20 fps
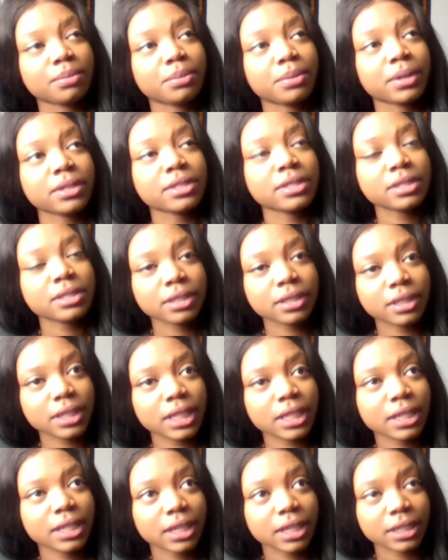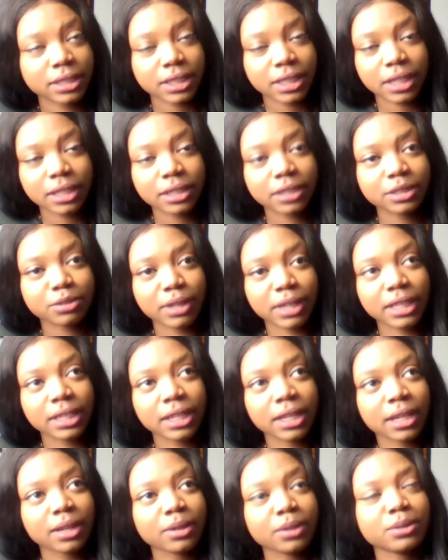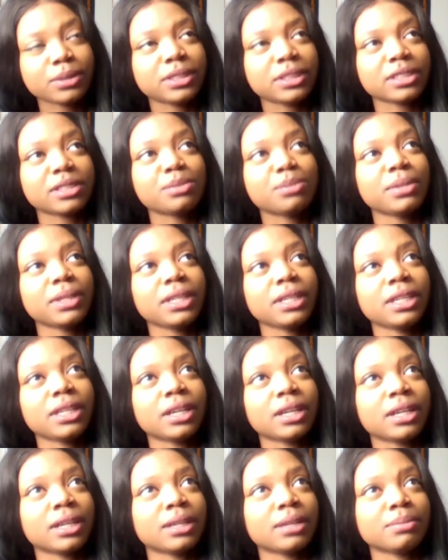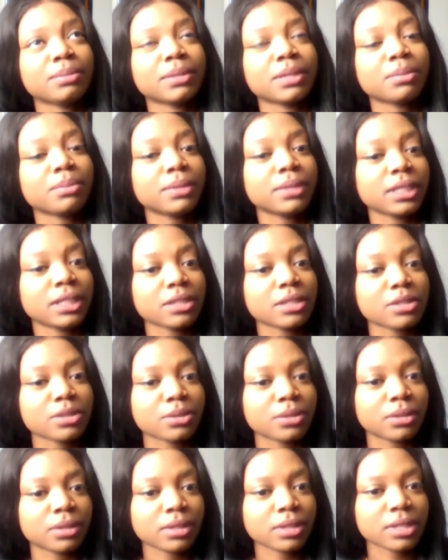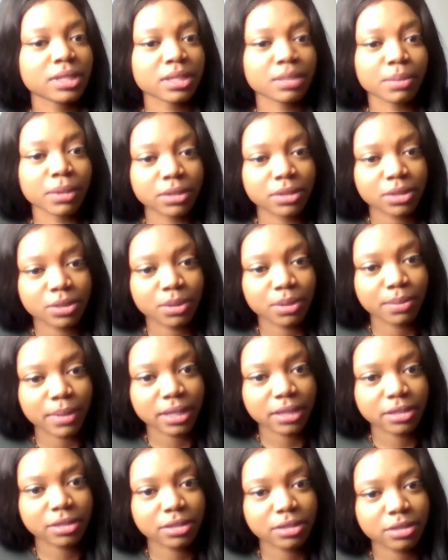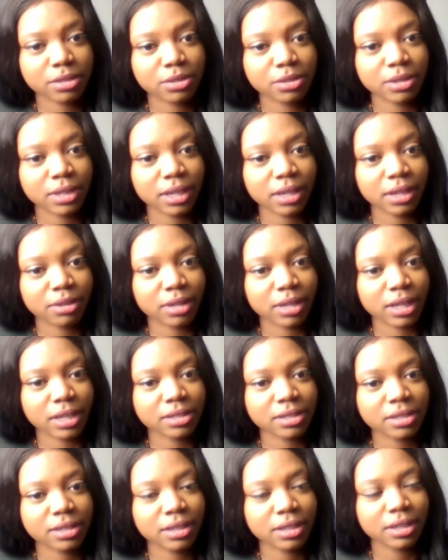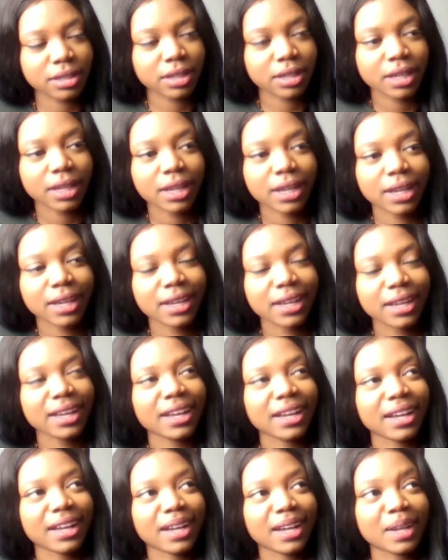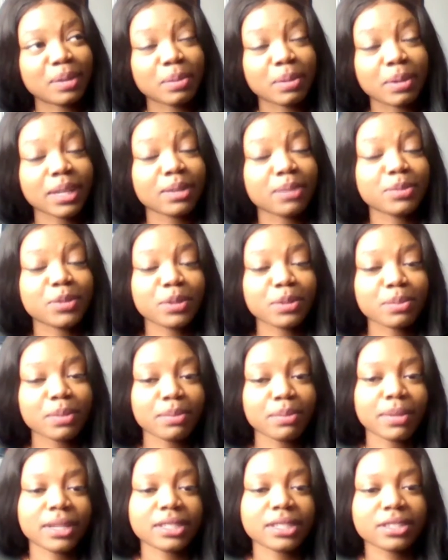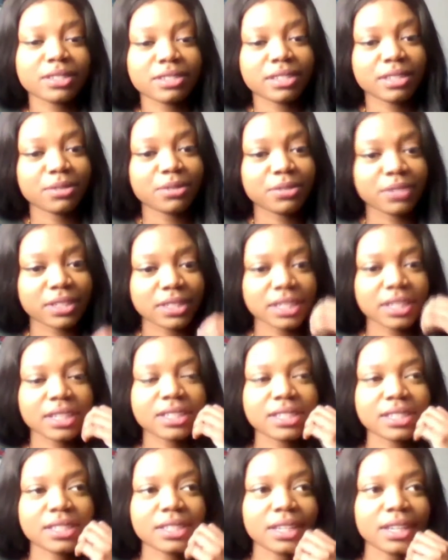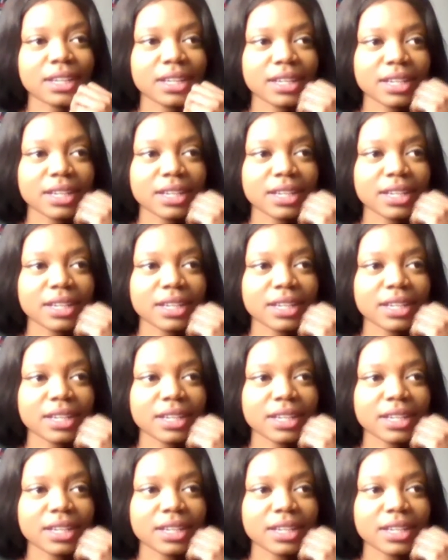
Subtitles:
Personally, a challenge right now would just be completing school, because I'm also a master's student at Ryerson, and I'm doing my master's in physics.